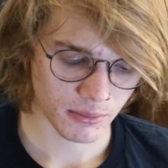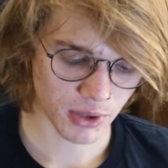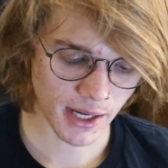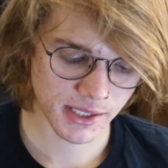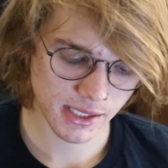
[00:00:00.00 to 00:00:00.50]

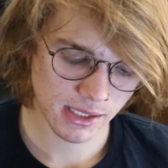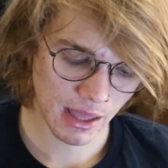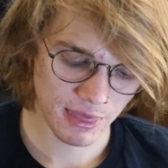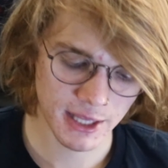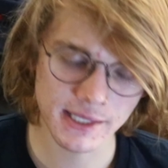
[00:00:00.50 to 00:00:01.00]

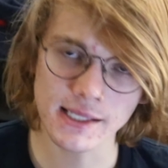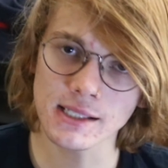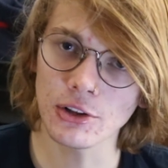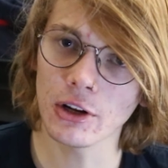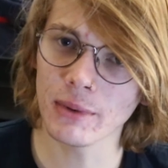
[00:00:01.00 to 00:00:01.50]
Pricing, this
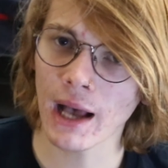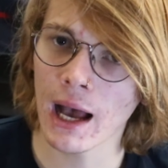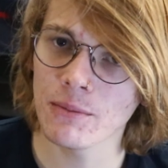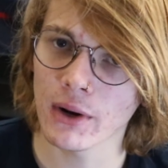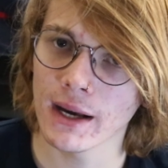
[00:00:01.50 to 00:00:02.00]
is a little bit
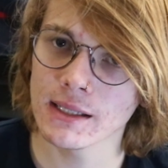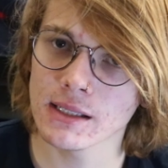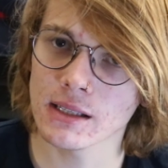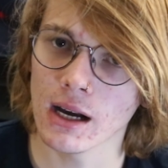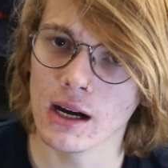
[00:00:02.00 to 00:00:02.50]
high
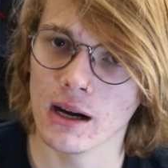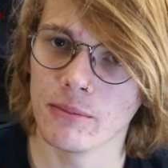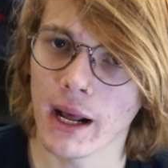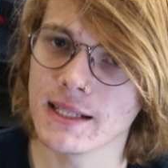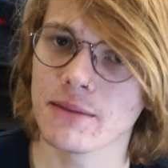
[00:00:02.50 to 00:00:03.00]
priced,
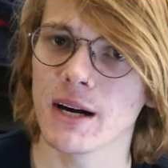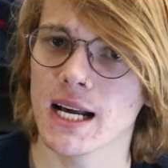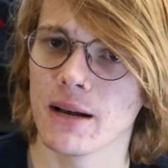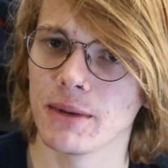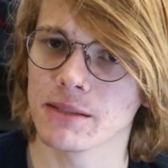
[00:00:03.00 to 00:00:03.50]
but I did
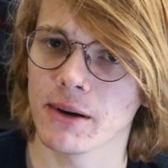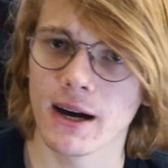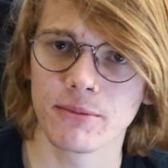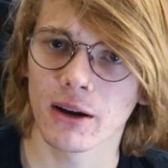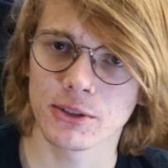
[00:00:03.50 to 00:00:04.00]
buy it at Best
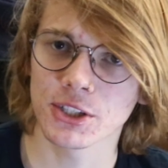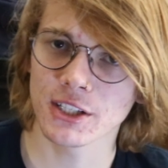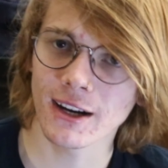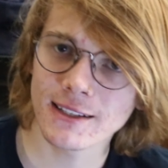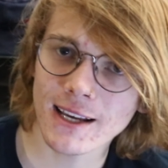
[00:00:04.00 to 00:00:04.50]
Buy. Probably should
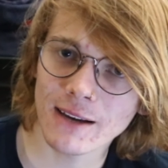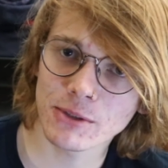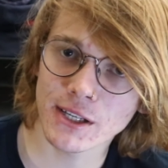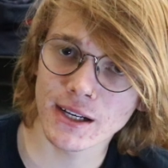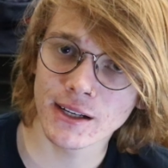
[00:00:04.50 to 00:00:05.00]
have gone to
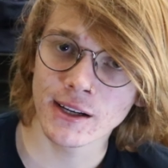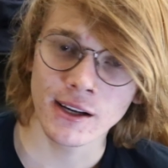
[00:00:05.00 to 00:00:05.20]
Amazon.